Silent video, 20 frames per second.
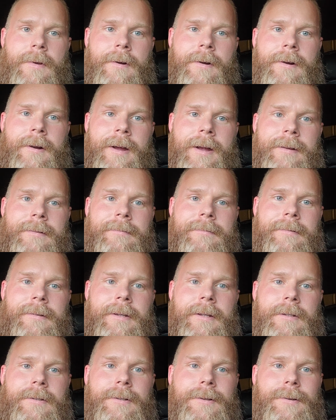All right,
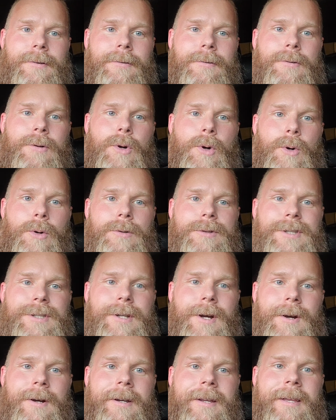get us a little cold
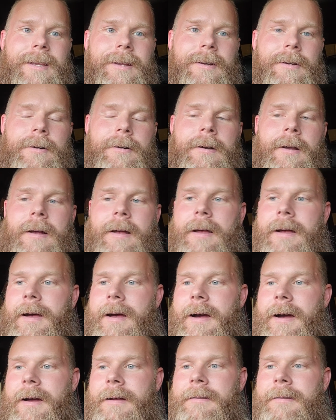start here
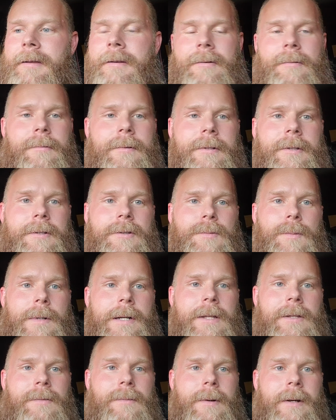with the
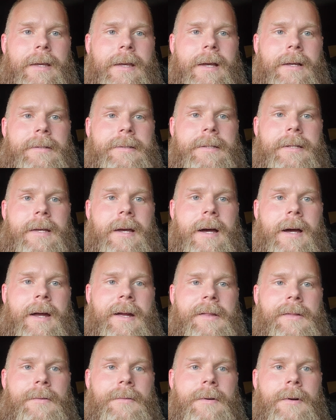2020 STI
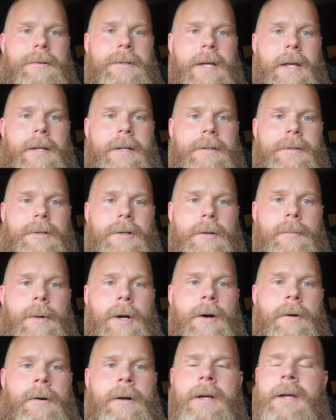and the rotated
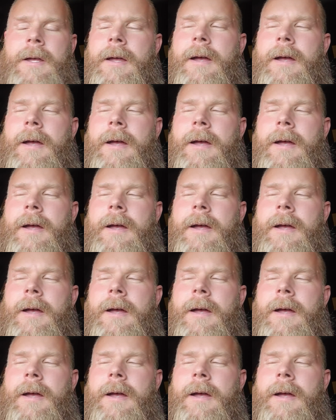turbo.